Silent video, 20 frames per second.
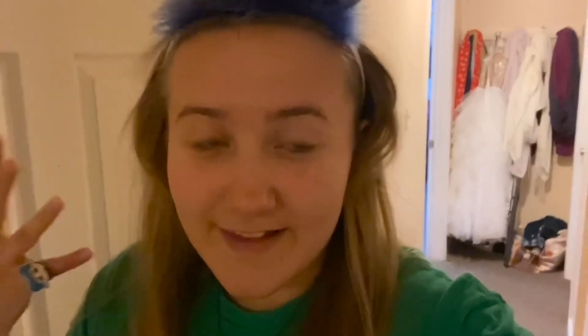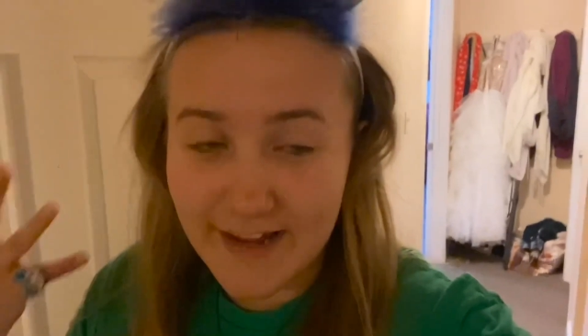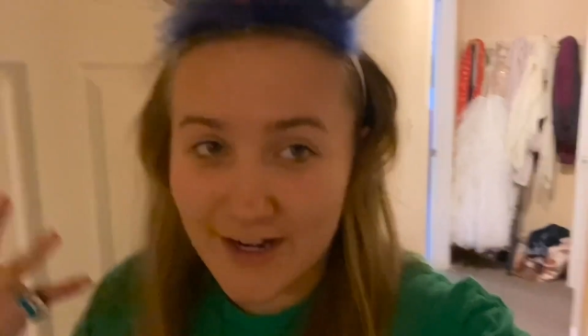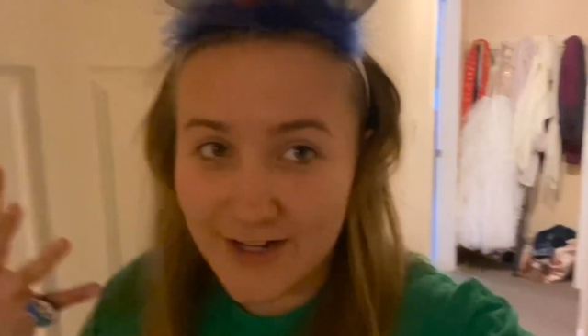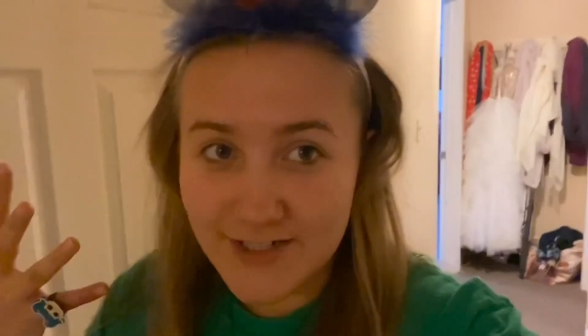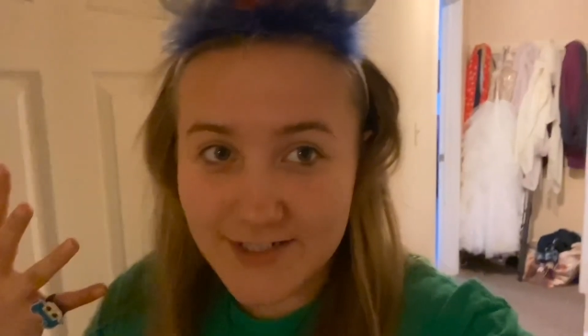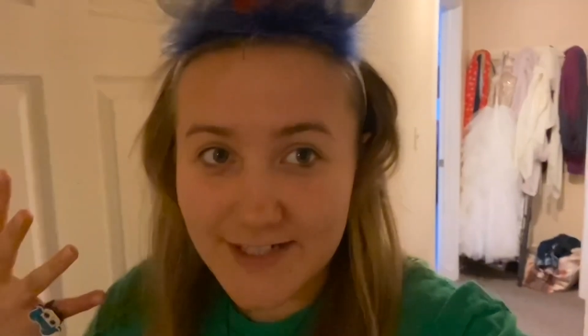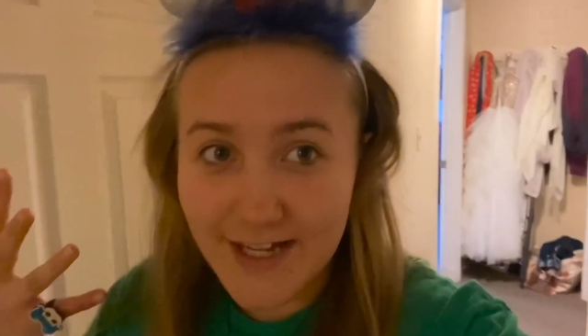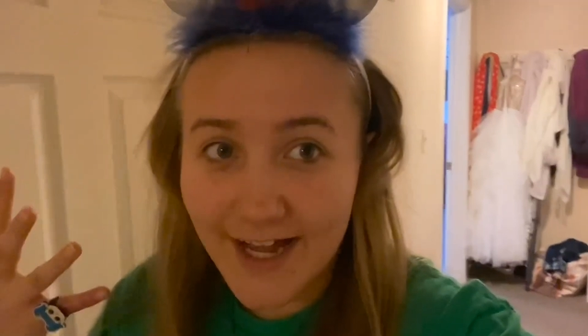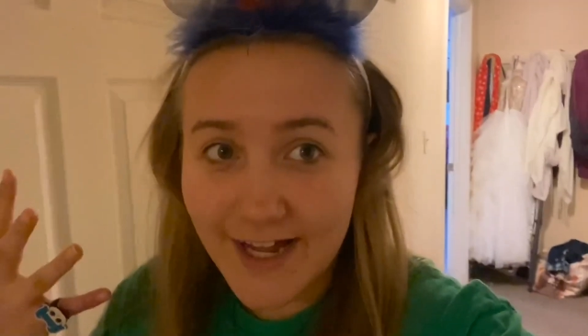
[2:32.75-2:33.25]

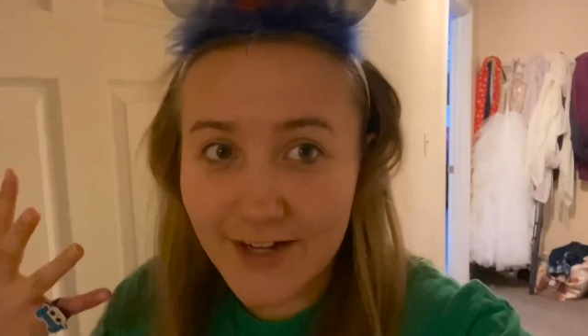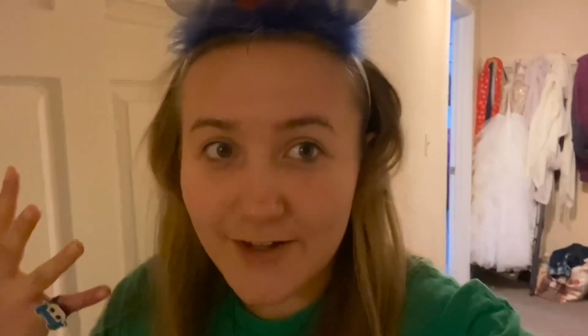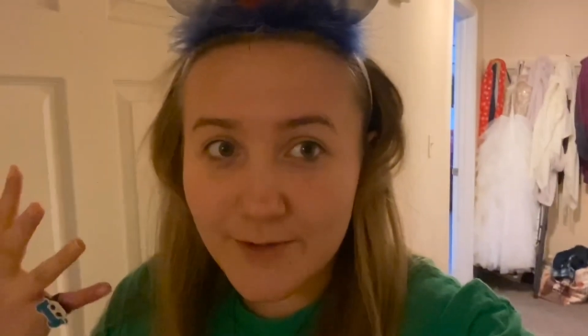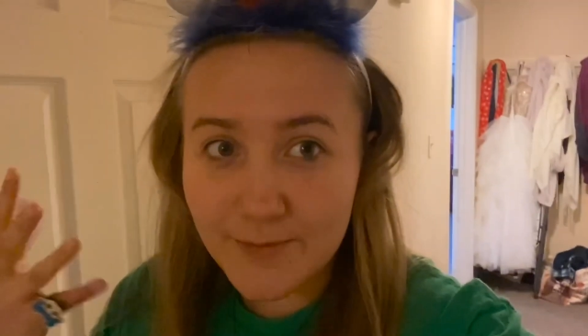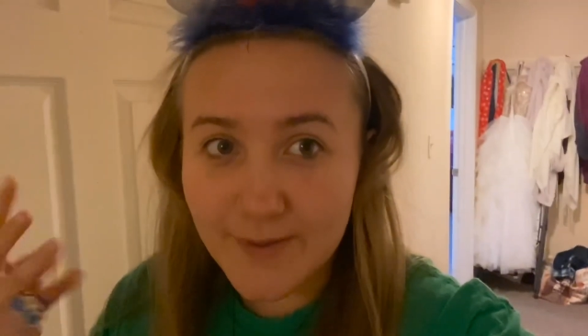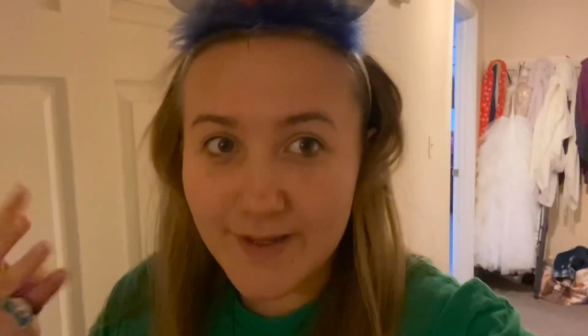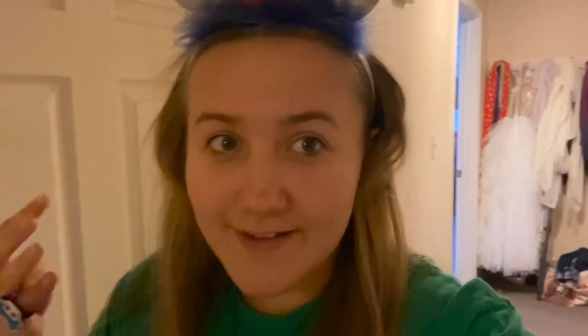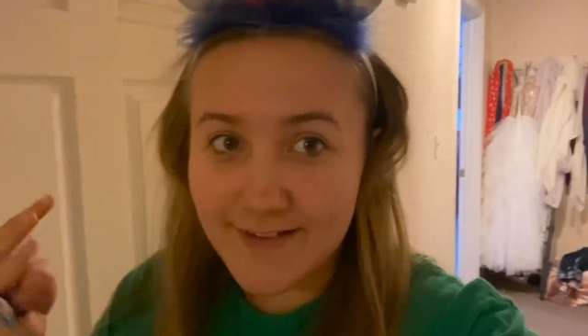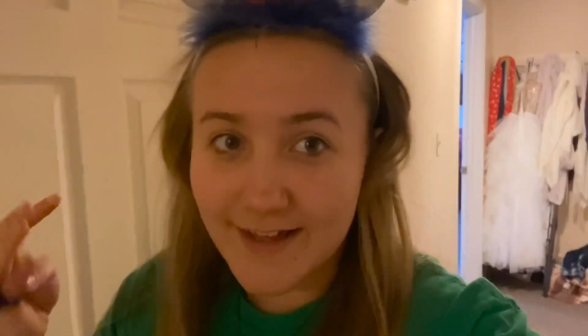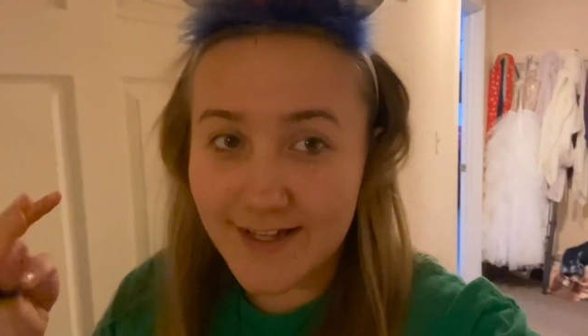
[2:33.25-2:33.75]
hairstyle
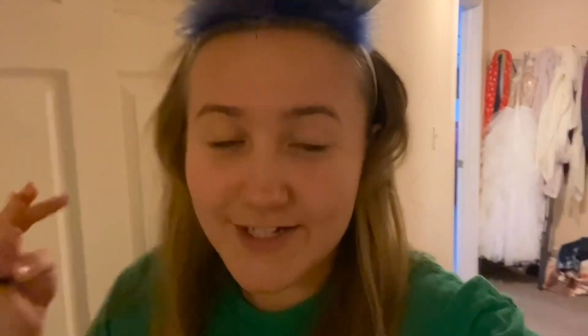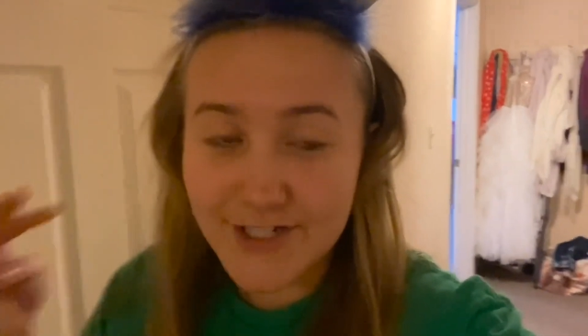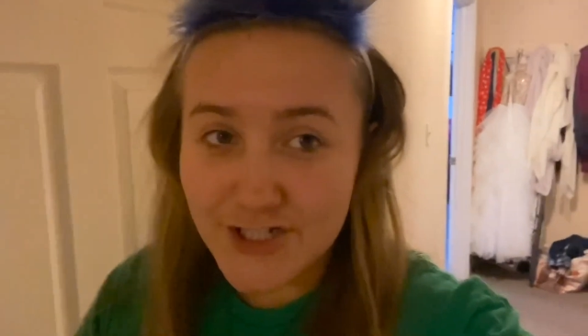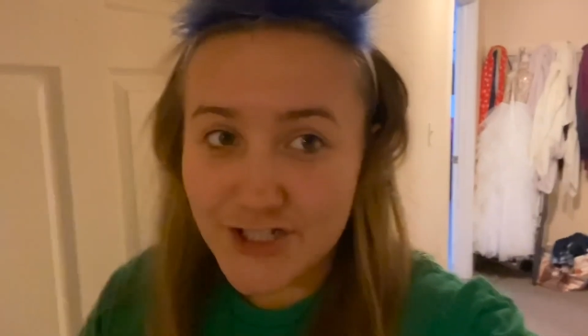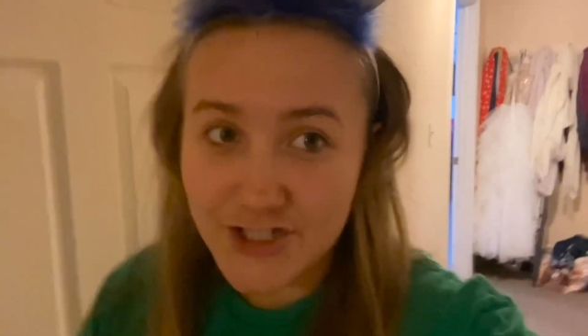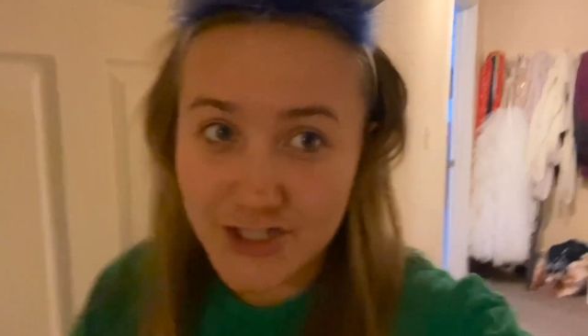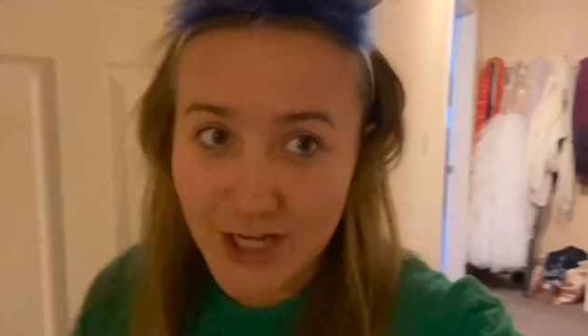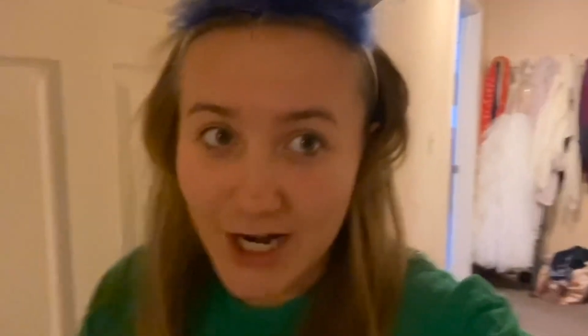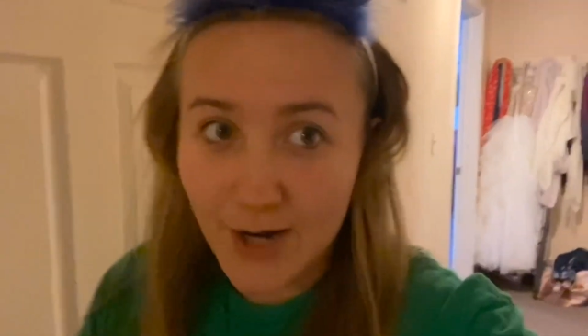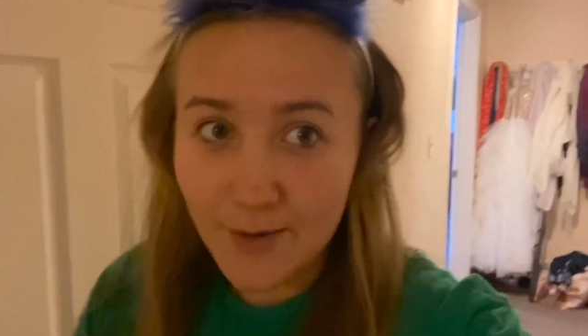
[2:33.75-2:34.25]
because I didn't
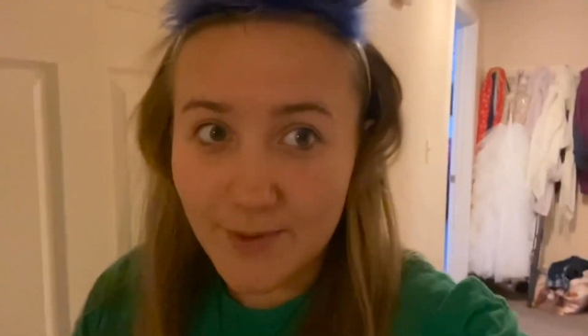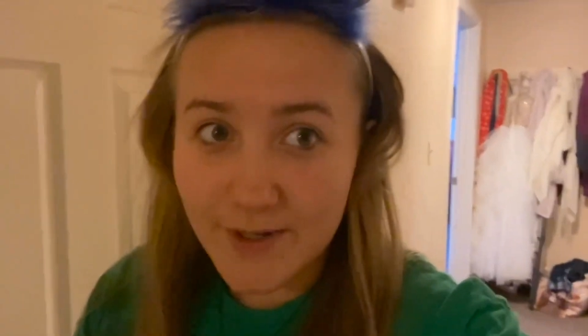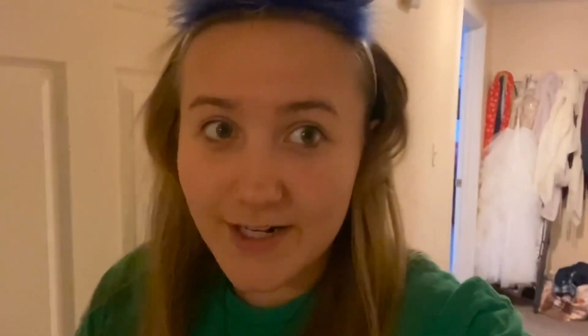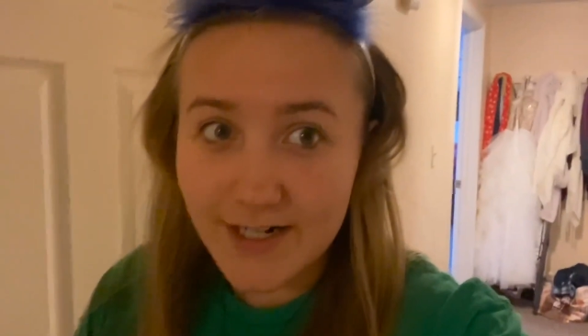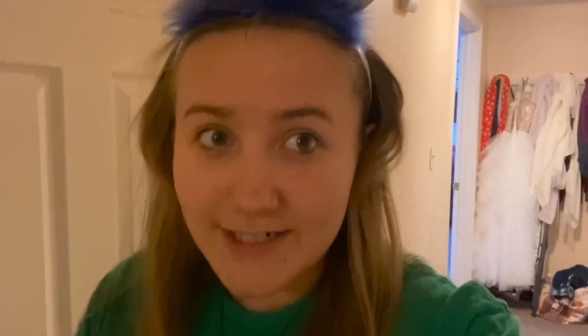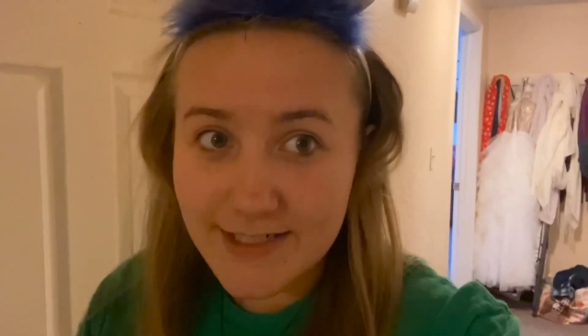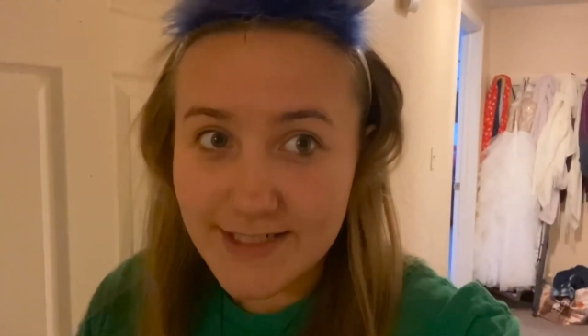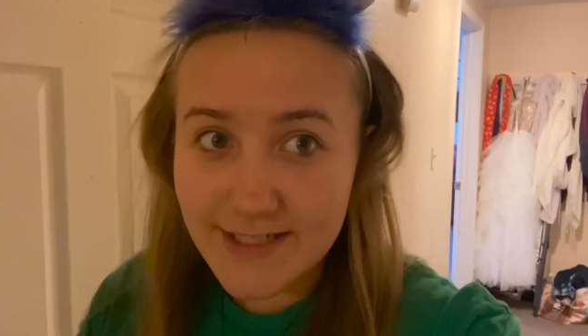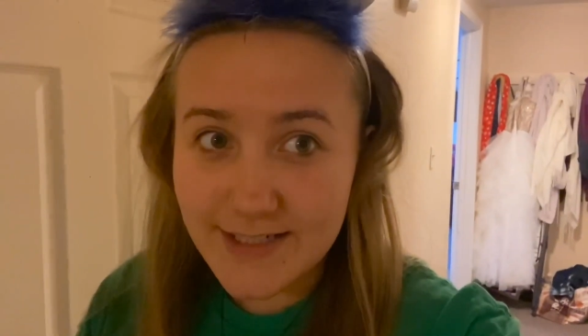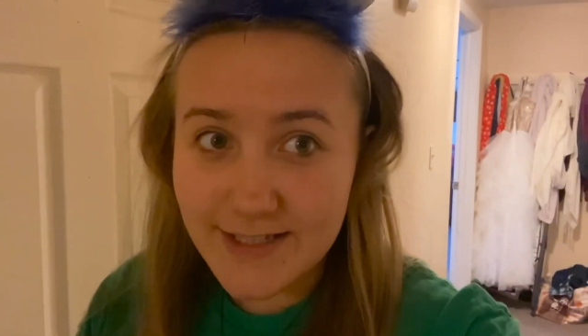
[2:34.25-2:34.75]
shower
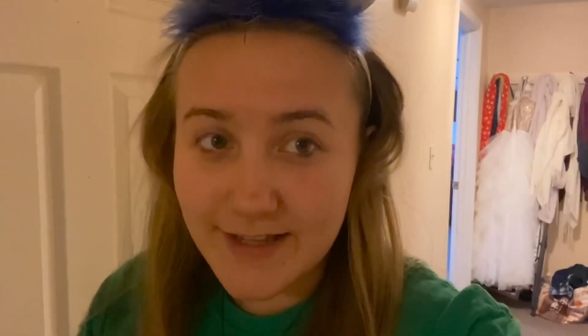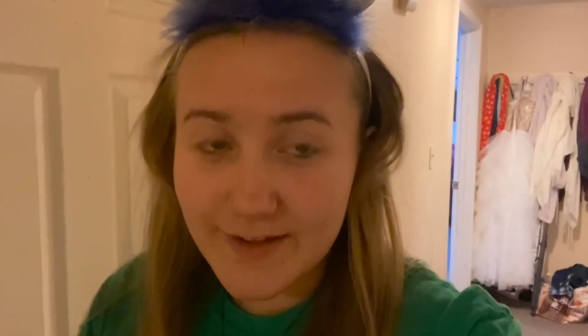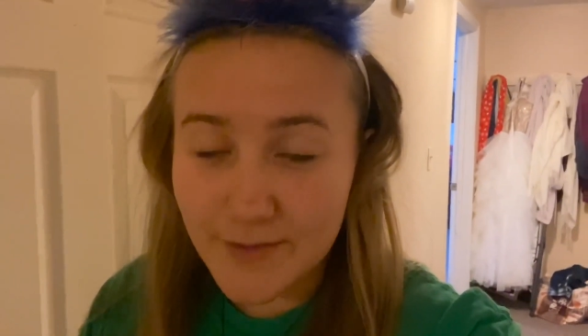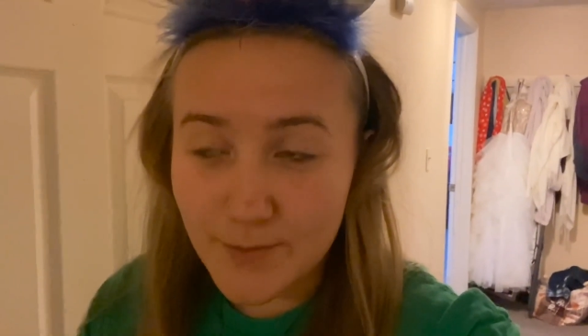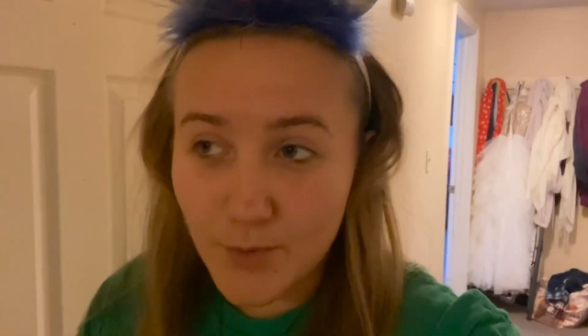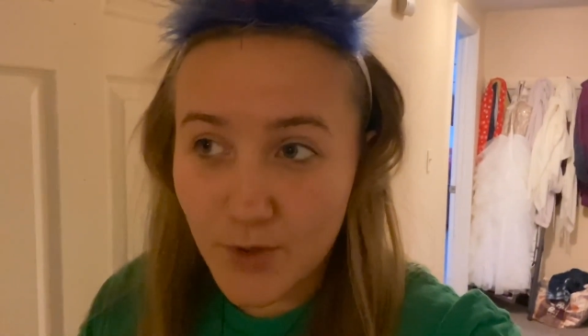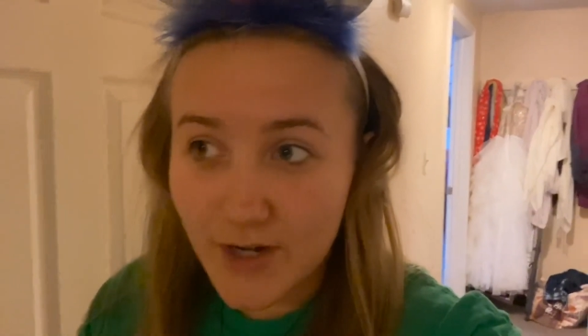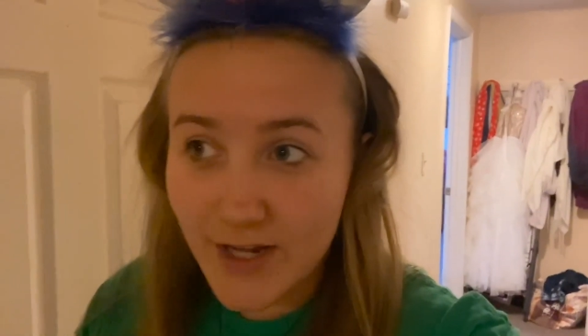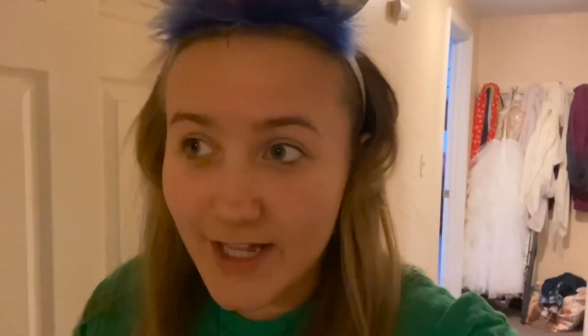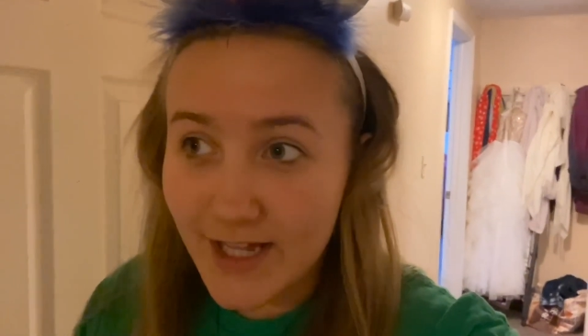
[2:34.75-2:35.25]
this
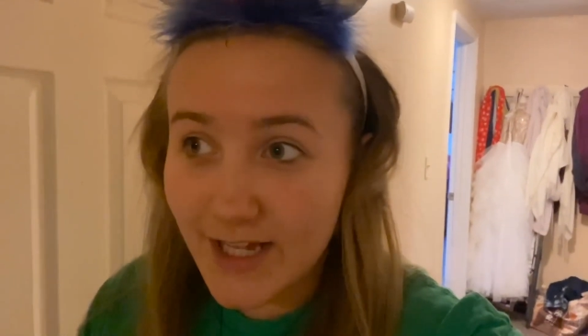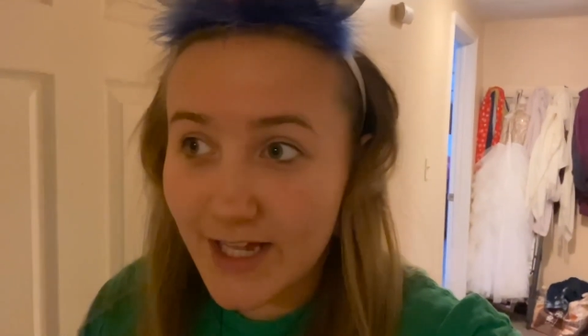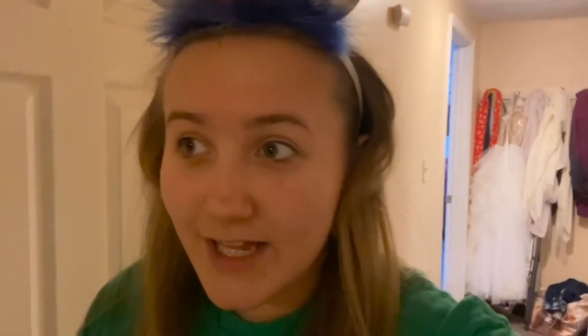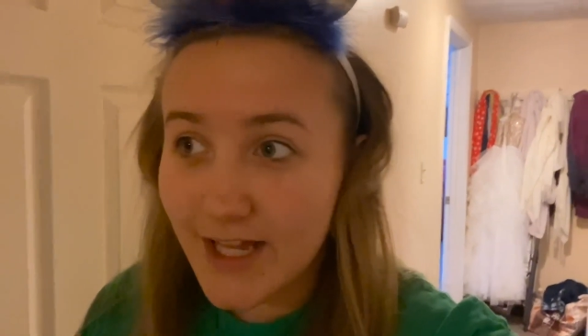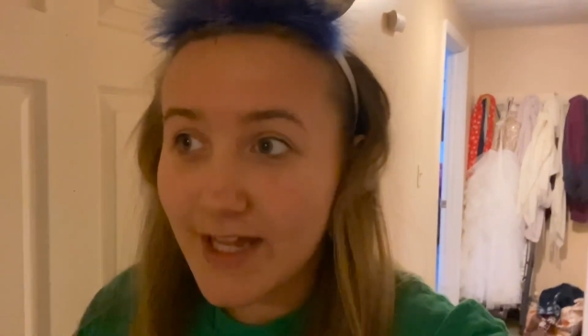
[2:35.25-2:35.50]
morning